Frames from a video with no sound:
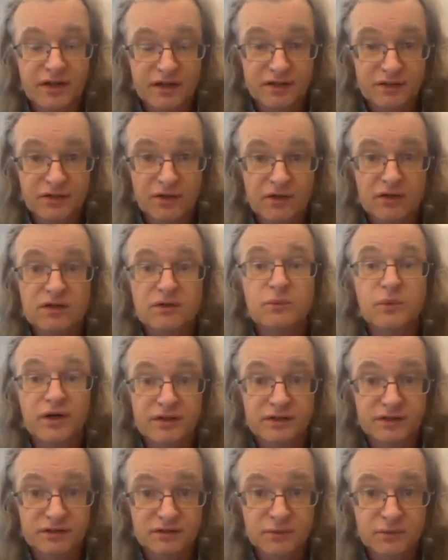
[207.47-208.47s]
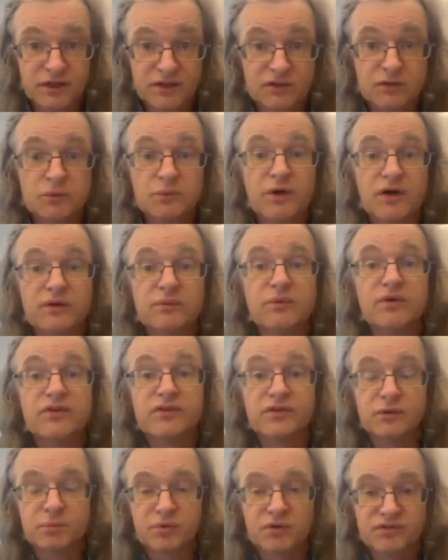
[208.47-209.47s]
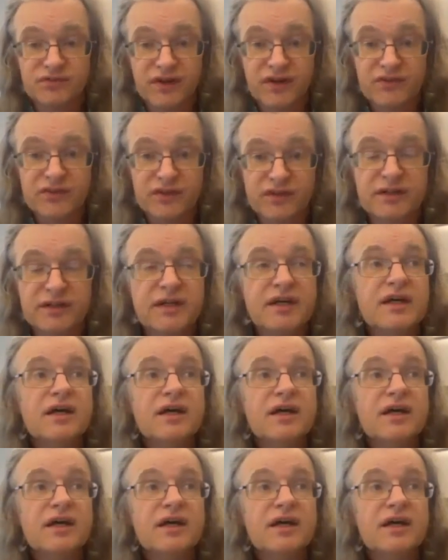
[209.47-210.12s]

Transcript: can talk one, one to one with your professor.